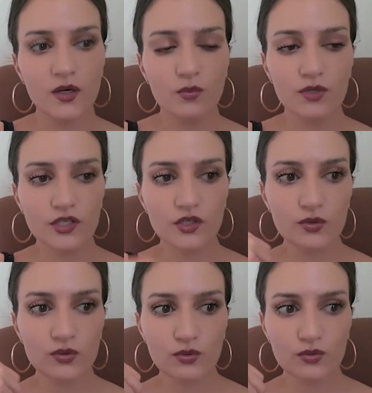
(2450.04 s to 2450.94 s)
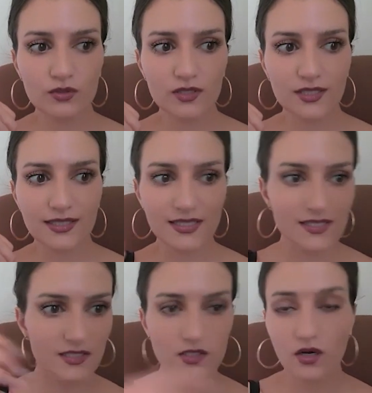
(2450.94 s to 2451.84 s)
when you
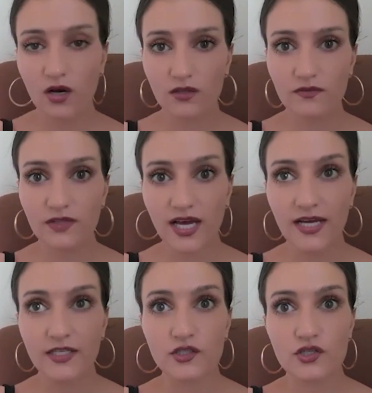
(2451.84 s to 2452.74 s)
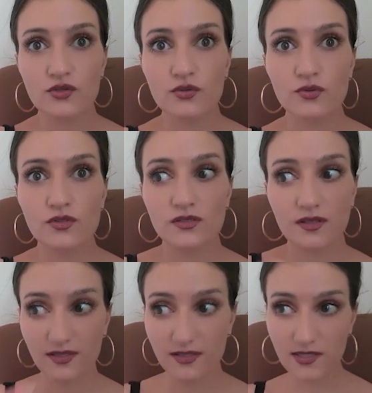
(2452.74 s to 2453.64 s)
listen to all of that and choose,
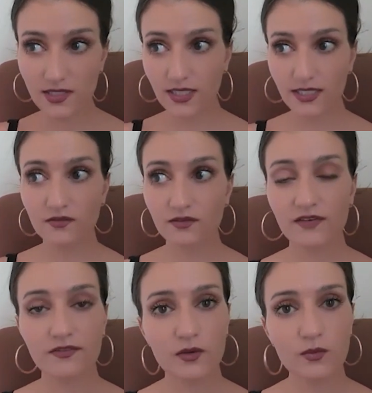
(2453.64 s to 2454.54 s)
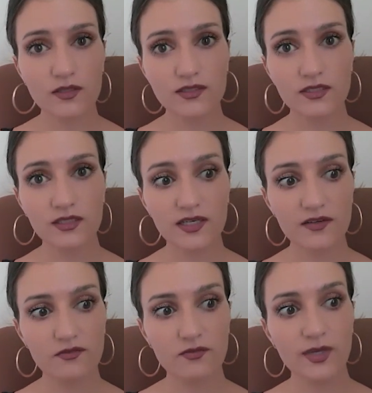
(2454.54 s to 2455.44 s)
this is the kind of life I want to
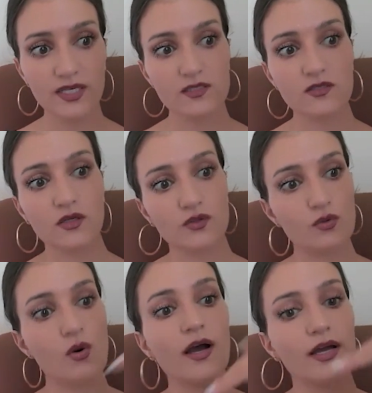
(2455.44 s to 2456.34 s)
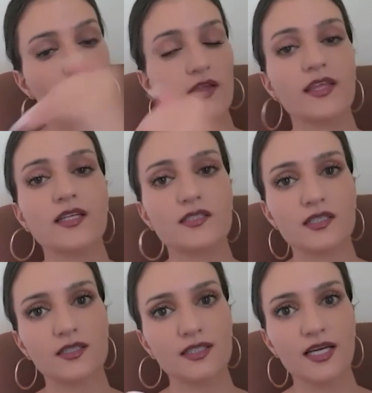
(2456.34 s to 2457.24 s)
live based on who I
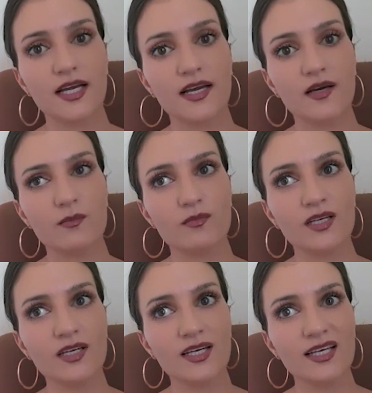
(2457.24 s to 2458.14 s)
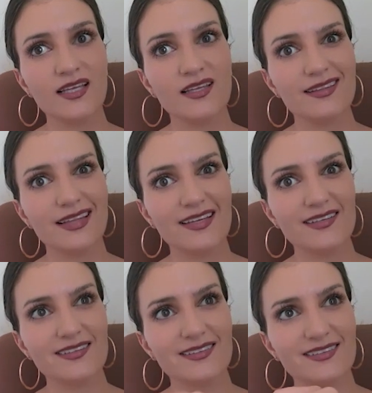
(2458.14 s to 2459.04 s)
authentically am,
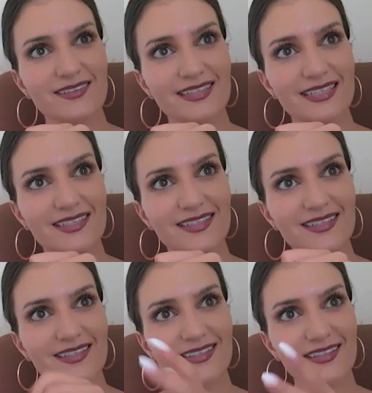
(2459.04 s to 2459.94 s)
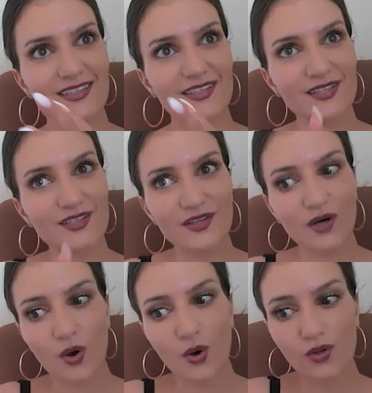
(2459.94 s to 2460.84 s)
then the
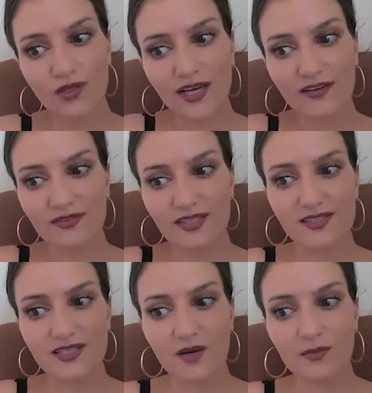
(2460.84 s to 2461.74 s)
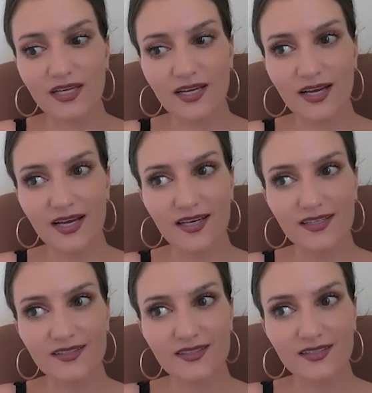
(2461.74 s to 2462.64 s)
whole life that's coming
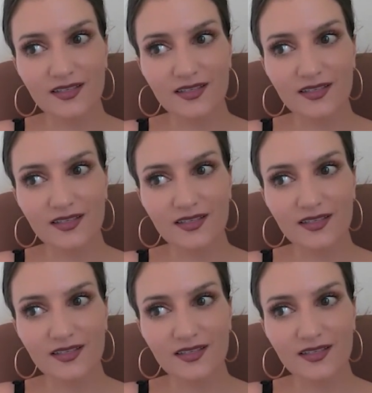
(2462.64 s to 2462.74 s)
ahead